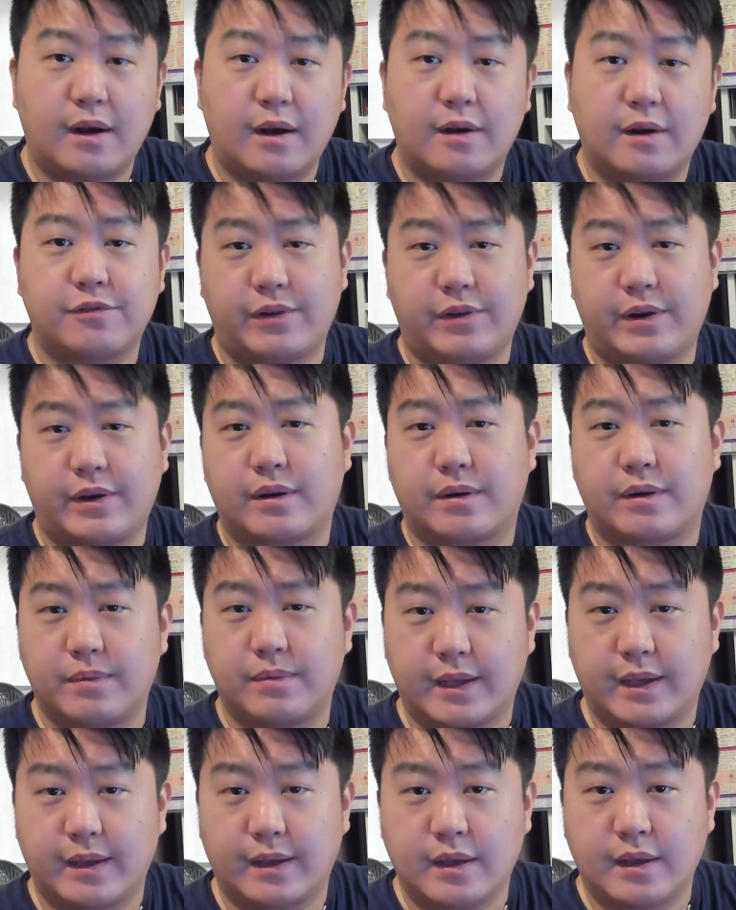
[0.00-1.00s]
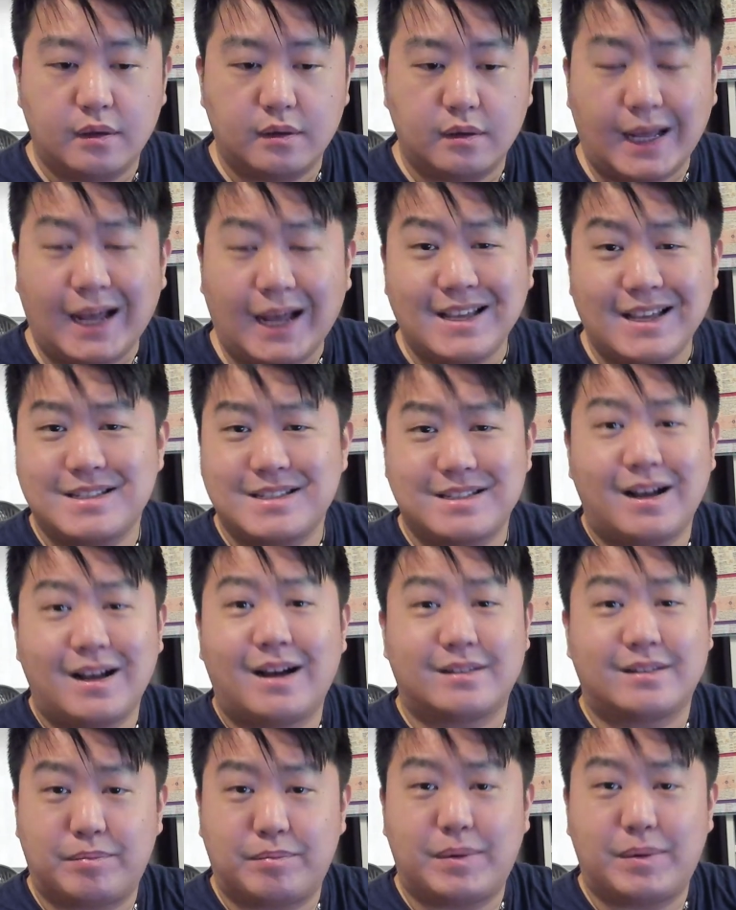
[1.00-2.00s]
Unfair way. That is
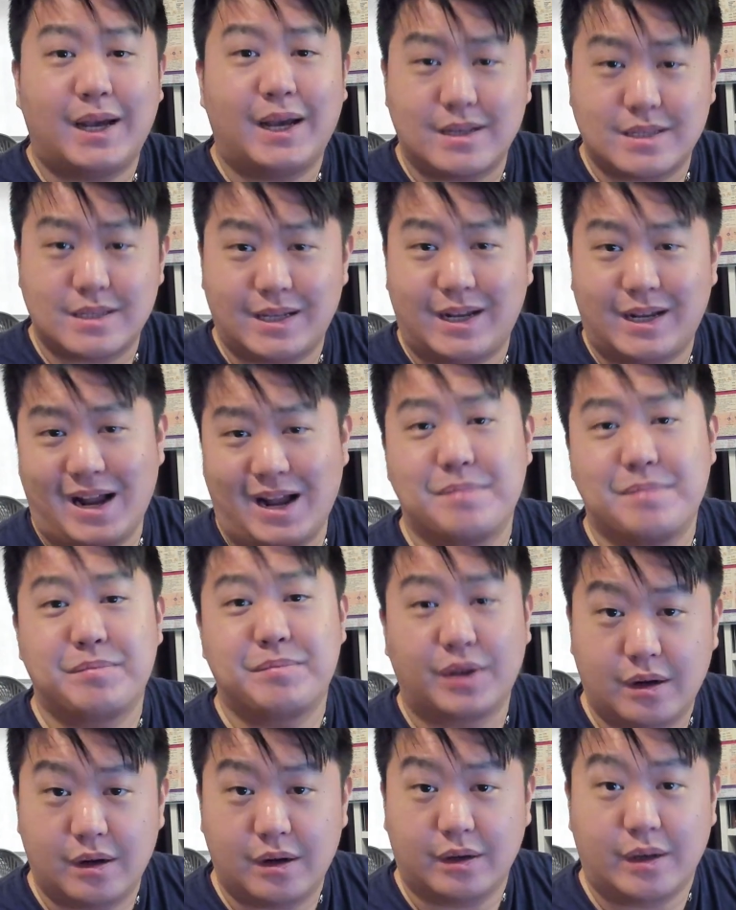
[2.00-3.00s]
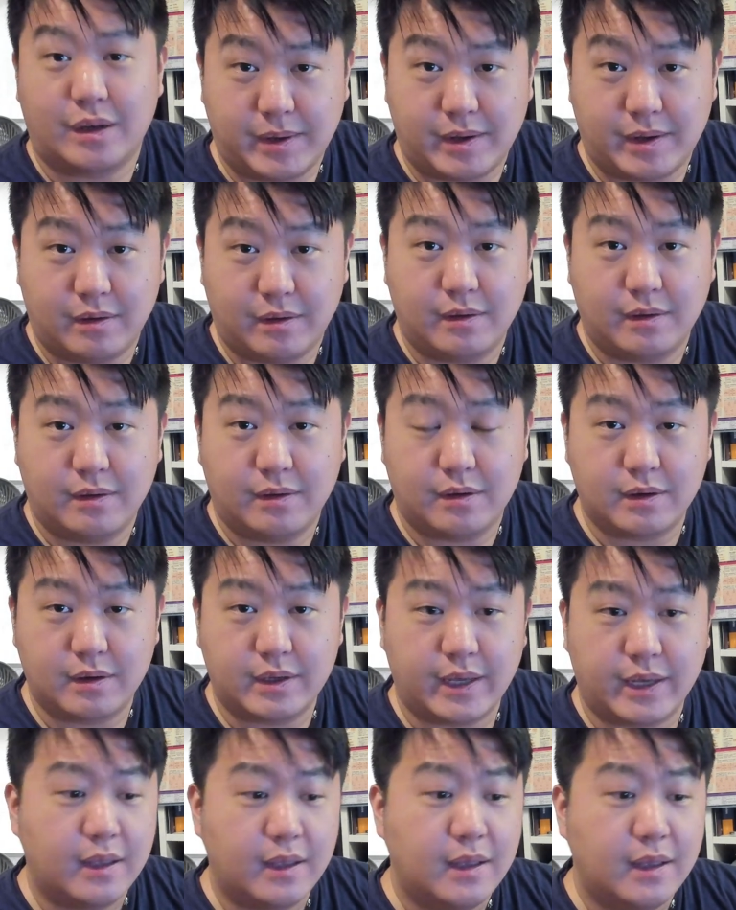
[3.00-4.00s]
not the bias that I'm talking about,
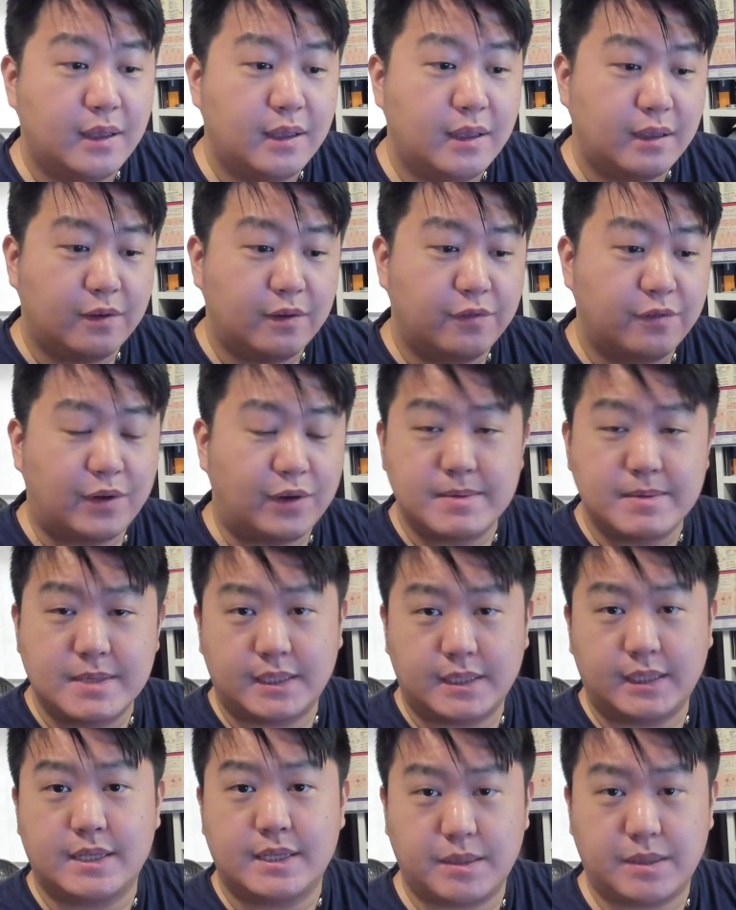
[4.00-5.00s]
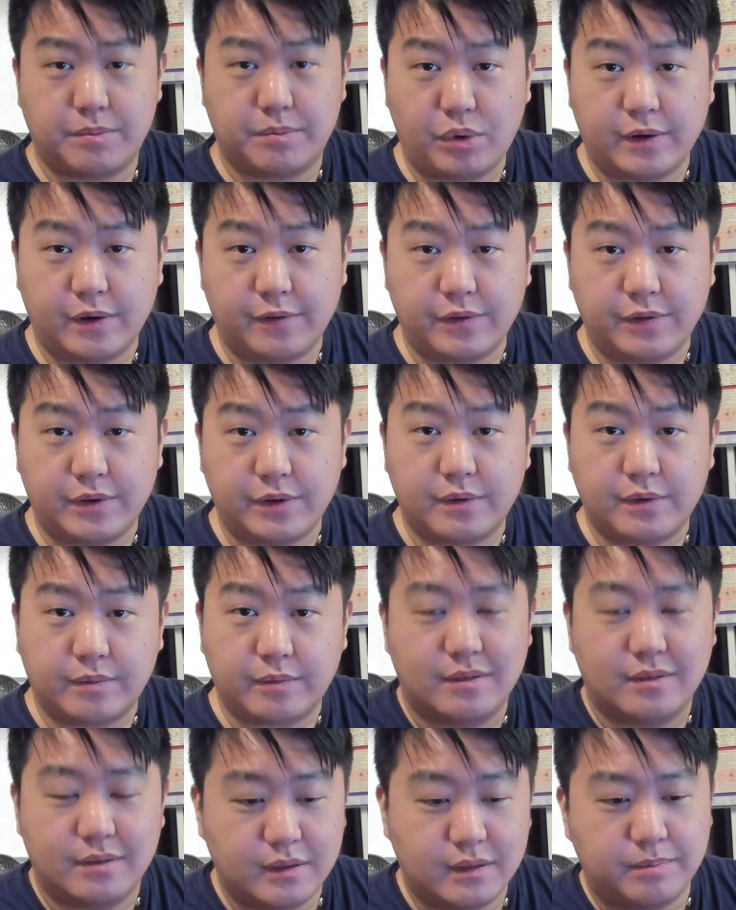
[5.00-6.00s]
okay? From statistical point of view,
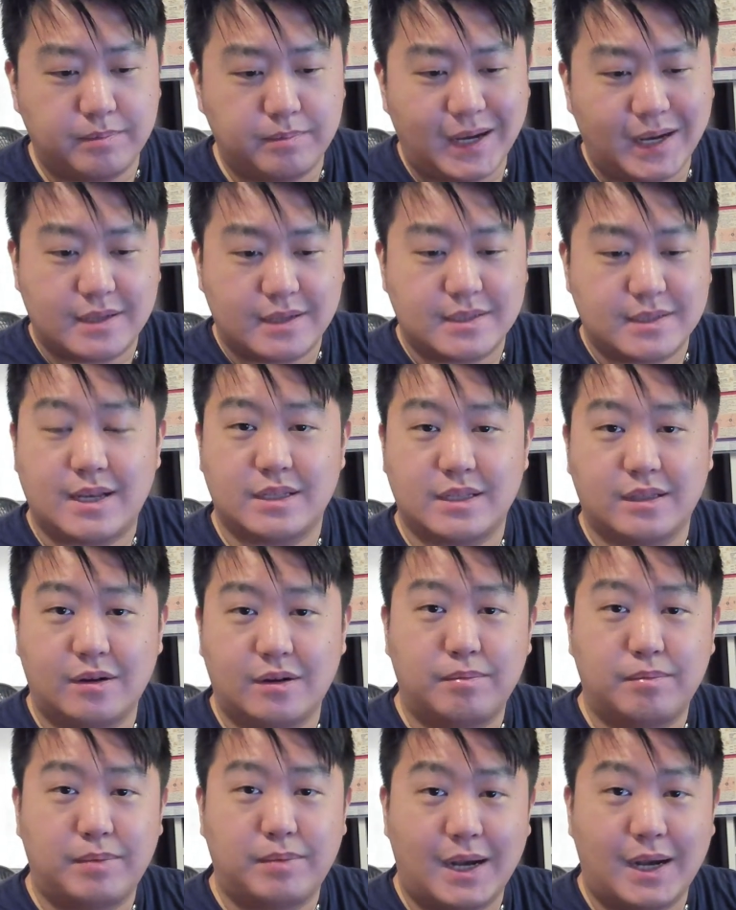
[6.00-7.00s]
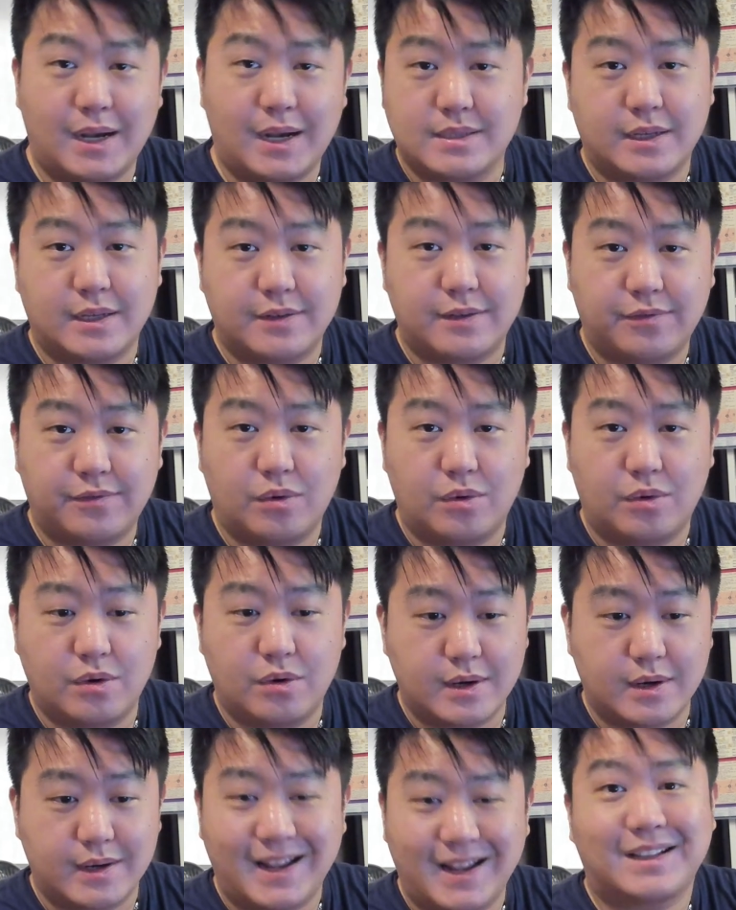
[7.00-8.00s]
the bias has no positive
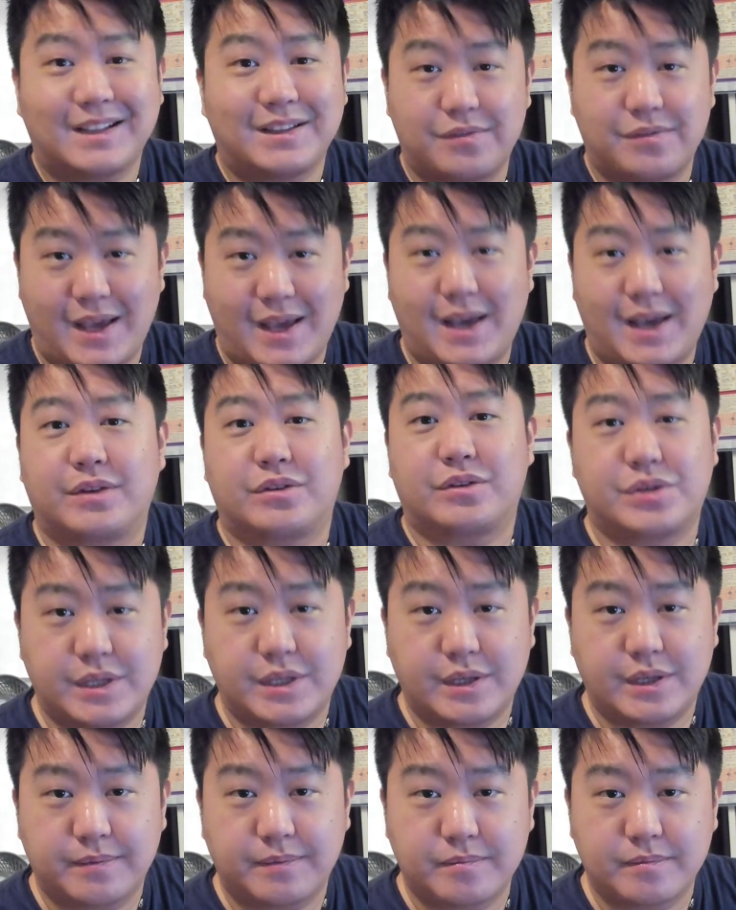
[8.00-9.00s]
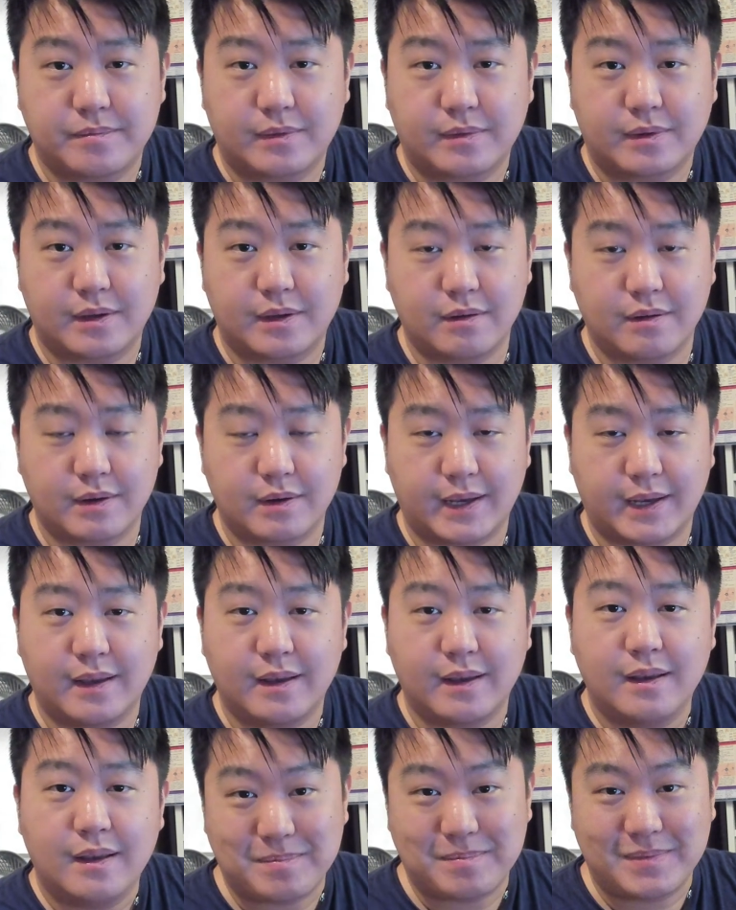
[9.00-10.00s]
or negative energy,
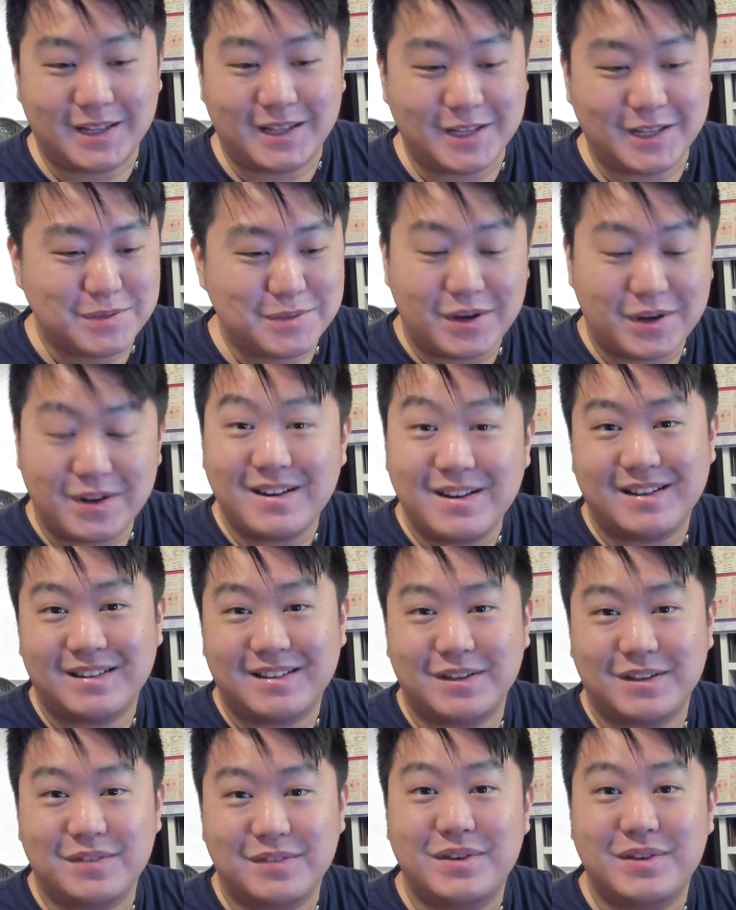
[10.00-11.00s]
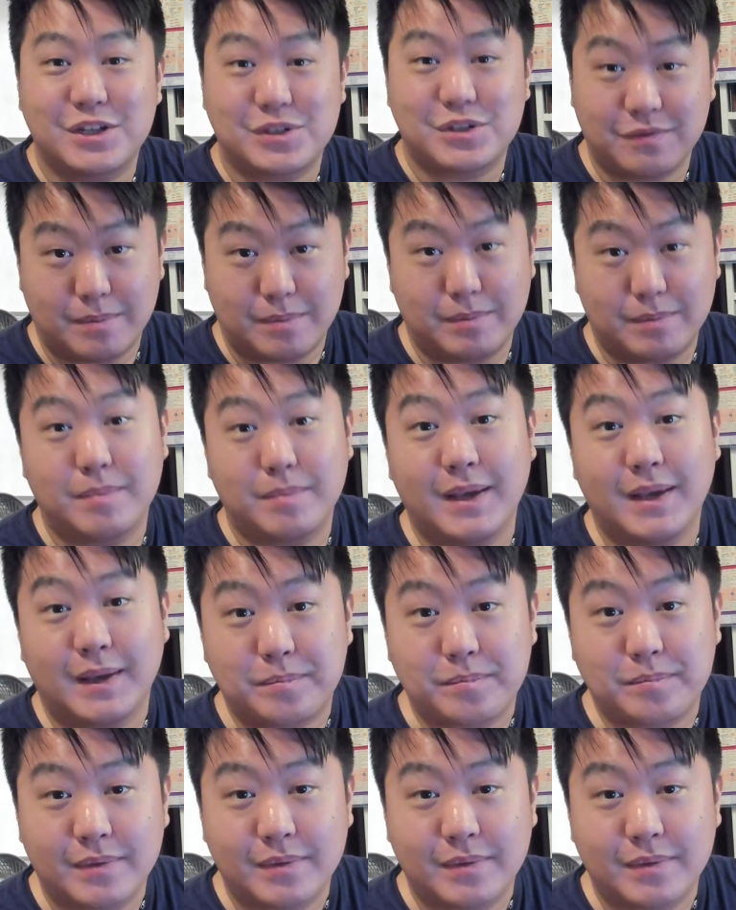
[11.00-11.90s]
okay? It is merely a deviation from the mean.